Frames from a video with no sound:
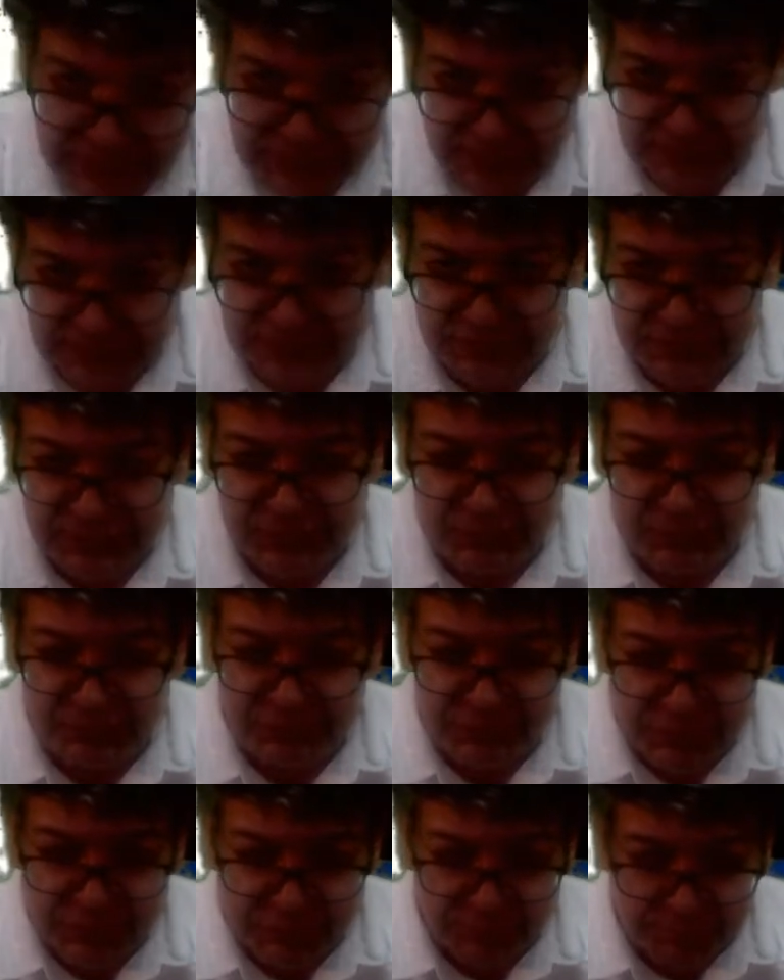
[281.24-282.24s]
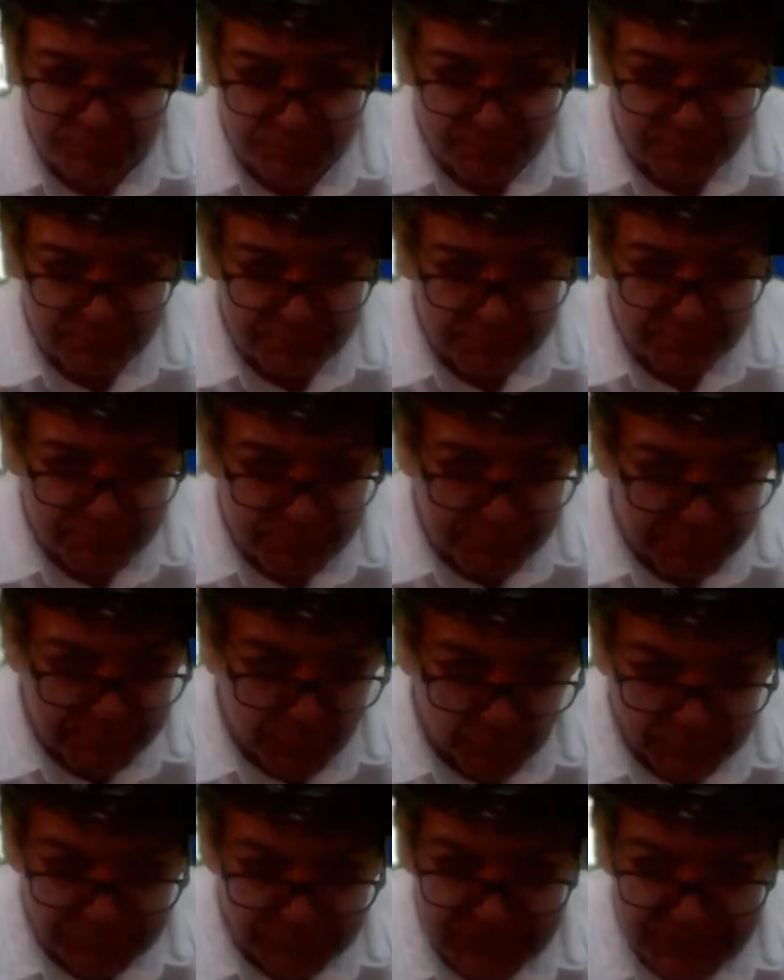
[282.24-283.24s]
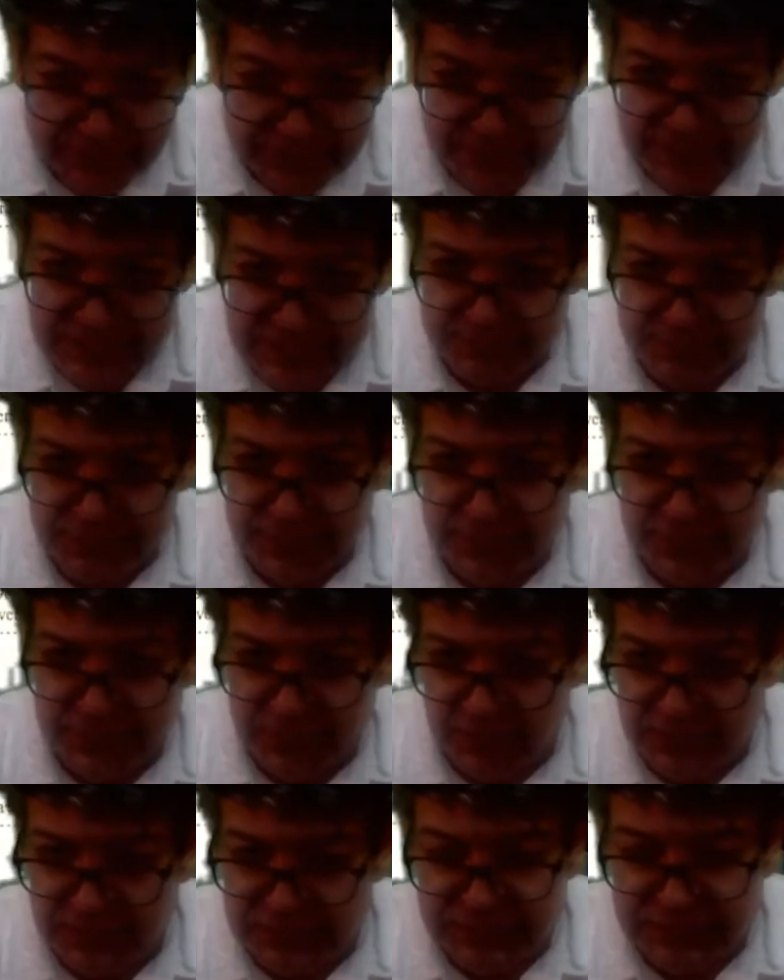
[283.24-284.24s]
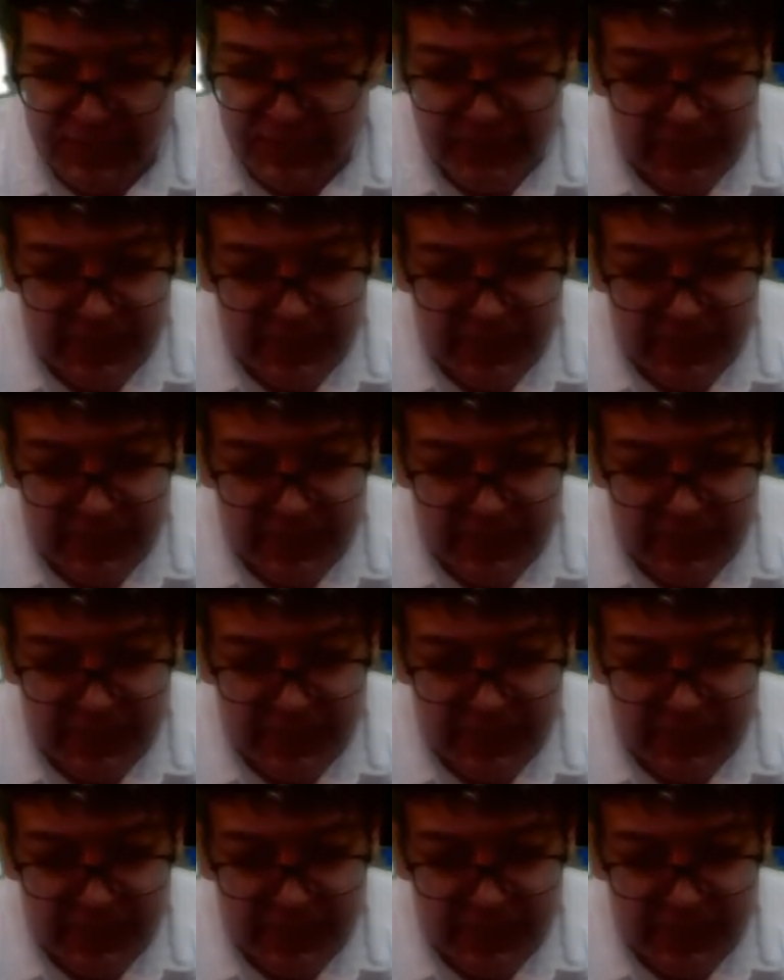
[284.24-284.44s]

Jason, you posted this because